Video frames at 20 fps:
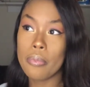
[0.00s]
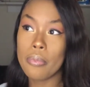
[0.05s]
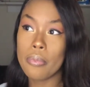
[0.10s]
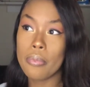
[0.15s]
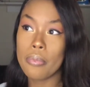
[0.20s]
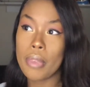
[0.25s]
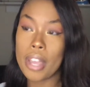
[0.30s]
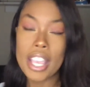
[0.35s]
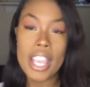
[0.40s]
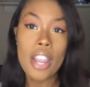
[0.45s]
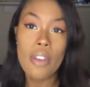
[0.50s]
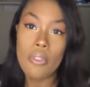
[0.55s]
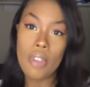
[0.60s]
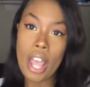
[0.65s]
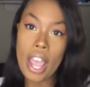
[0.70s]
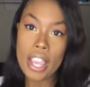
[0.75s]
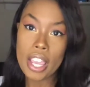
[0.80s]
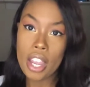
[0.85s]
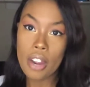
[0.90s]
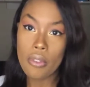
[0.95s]
I
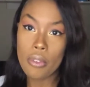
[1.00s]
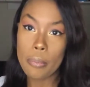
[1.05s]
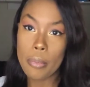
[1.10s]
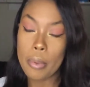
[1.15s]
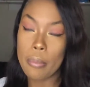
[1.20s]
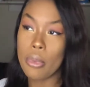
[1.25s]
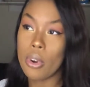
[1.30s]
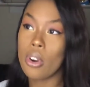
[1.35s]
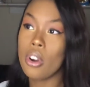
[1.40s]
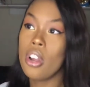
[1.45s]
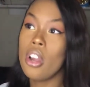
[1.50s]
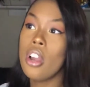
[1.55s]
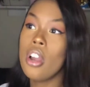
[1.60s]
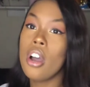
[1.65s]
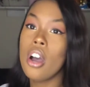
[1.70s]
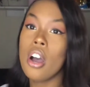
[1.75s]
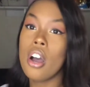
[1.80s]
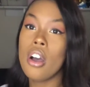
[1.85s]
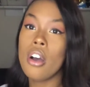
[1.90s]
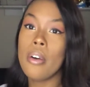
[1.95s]
can't remember.
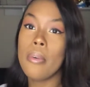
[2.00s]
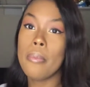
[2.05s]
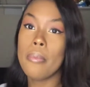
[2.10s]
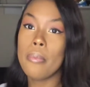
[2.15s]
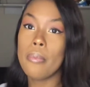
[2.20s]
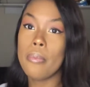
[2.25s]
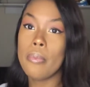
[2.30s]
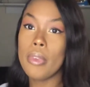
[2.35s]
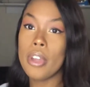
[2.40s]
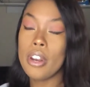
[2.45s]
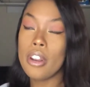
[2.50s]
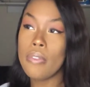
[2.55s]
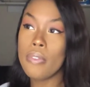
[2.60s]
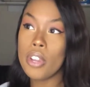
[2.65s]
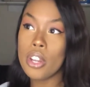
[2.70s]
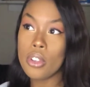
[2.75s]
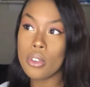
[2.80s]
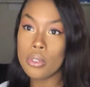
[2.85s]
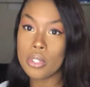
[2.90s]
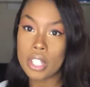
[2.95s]
In the
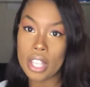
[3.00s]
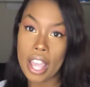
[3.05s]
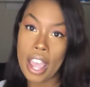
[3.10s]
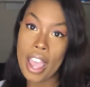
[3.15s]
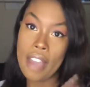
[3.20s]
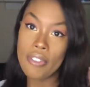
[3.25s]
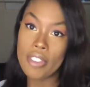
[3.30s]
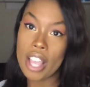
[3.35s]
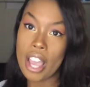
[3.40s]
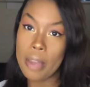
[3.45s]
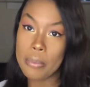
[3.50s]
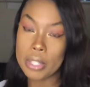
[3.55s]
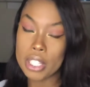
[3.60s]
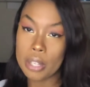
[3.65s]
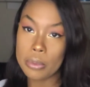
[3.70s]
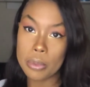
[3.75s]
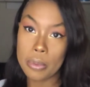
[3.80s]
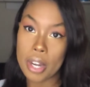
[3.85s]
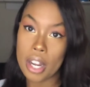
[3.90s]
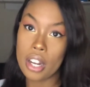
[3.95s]
videos I have
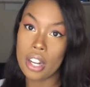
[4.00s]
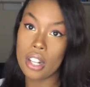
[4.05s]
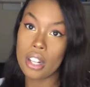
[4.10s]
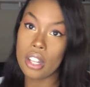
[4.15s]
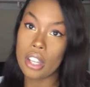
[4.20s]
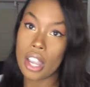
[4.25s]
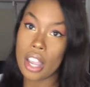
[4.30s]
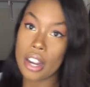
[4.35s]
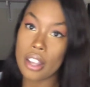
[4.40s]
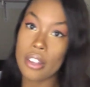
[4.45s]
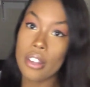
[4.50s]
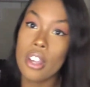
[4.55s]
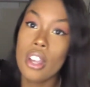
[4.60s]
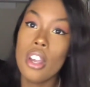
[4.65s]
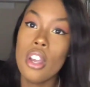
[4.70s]
timestamps, but I didn't look at it.